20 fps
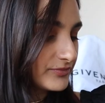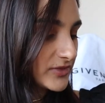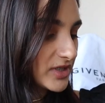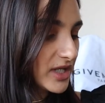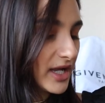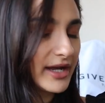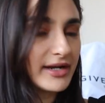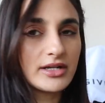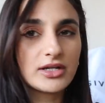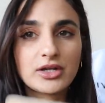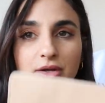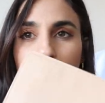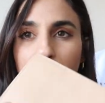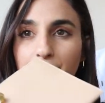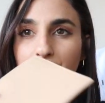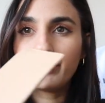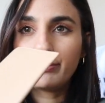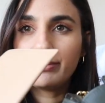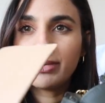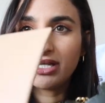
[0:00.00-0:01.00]
kind
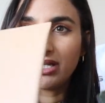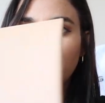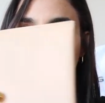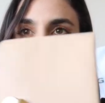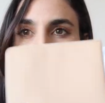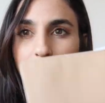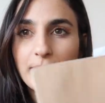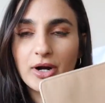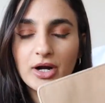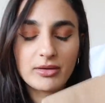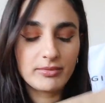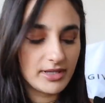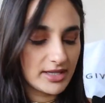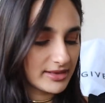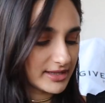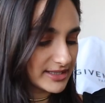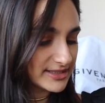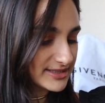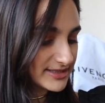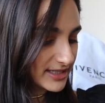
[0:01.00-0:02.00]
of mini
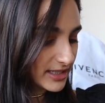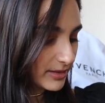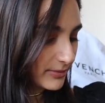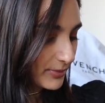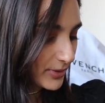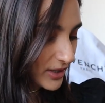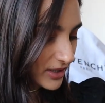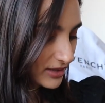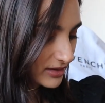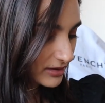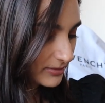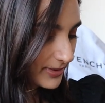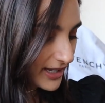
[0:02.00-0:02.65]
compartment that's like a part of the